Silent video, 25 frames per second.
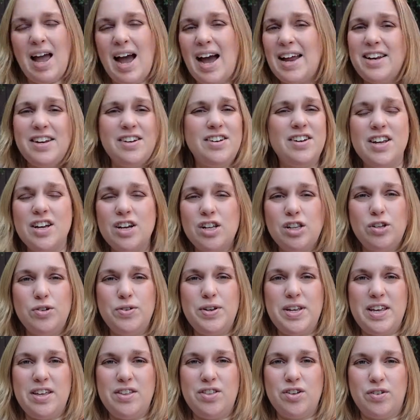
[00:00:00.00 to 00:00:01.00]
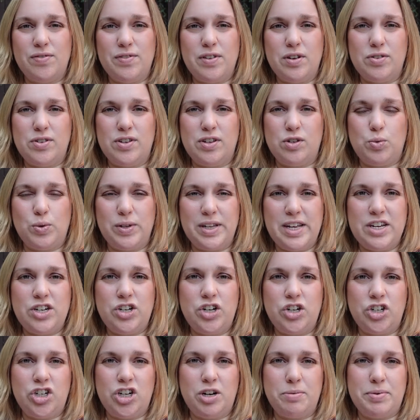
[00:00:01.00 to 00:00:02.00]
I didn't include either of those as
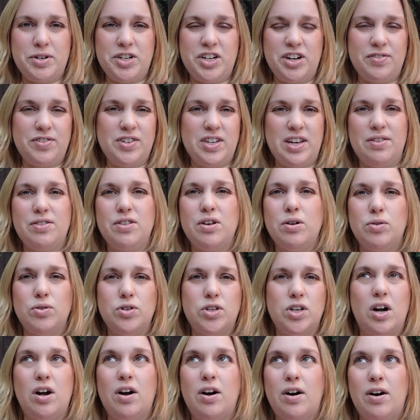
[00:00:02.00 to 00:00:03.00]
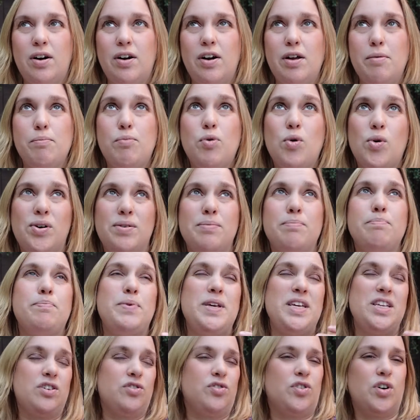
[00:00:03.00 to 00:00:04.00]
relationship shifts, and those are important
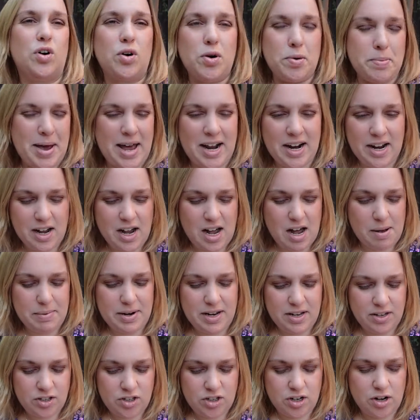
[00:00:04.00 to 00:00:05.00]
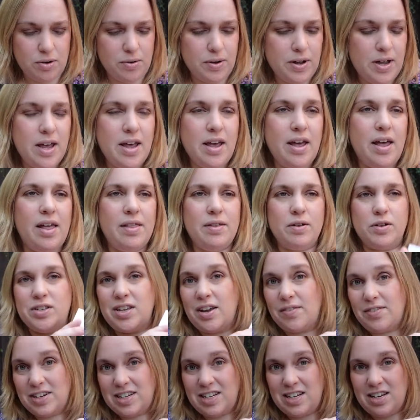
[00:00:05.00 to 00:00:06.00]
beats for a romantic comedy, so there's
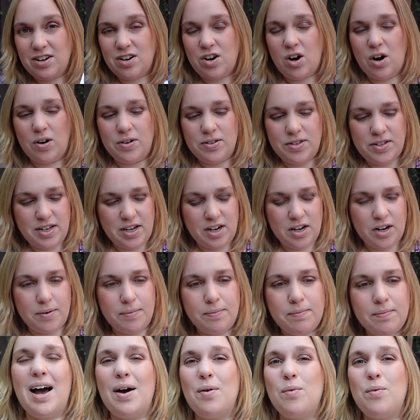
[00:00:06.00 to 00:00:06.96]
17 cards here.